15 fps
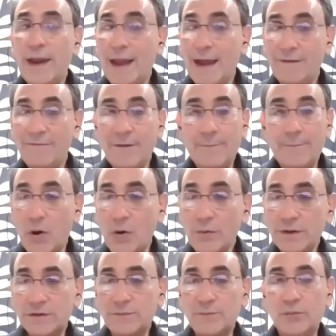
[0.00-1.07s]
We have a
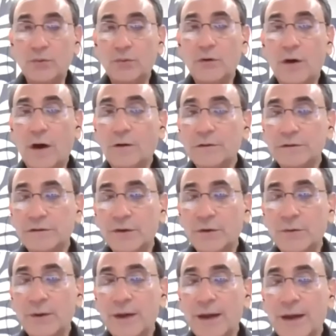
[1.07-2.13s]
bonus pool
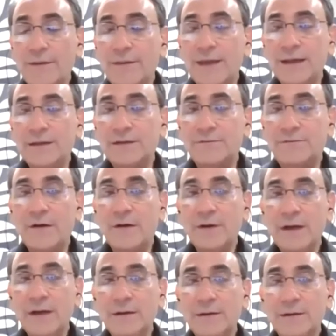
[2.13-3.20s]
also that's
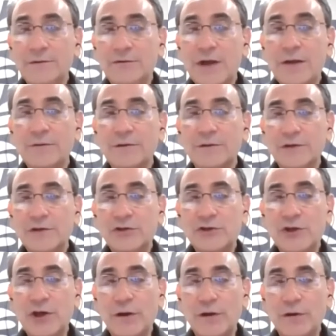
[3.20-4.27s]
very generously
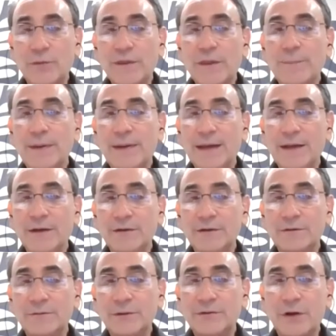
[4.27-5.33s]
shared with the
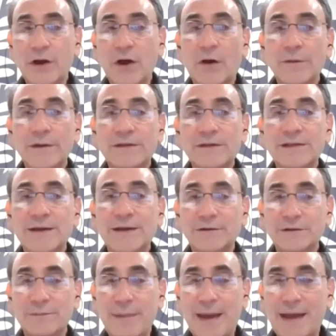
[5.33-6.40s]
beginners, which are called the
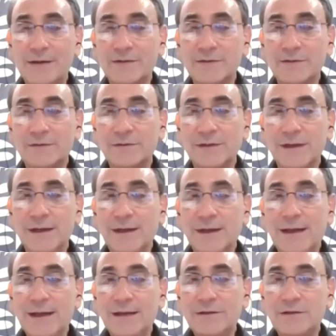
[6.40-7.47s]
sales masters.
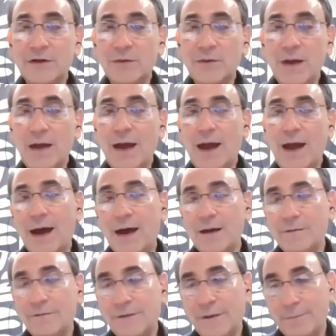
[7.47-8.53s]
And so
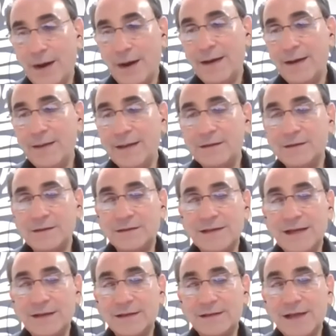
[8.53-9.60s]
out of the money that's
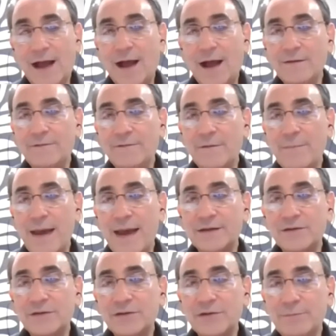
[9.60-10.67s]
set aside for
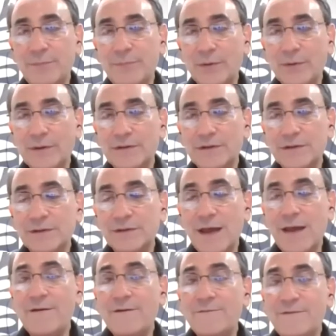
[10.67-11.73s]
mastership bonuses,
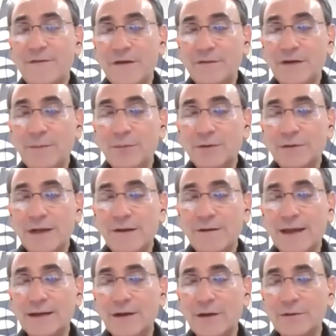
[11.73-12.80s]
50%
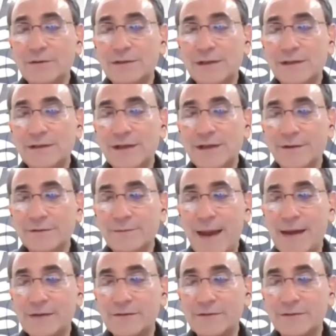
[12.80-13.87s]
of that goes to the sales
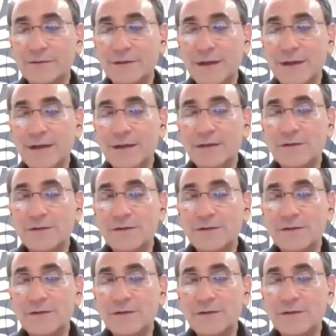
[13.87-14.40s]
masters.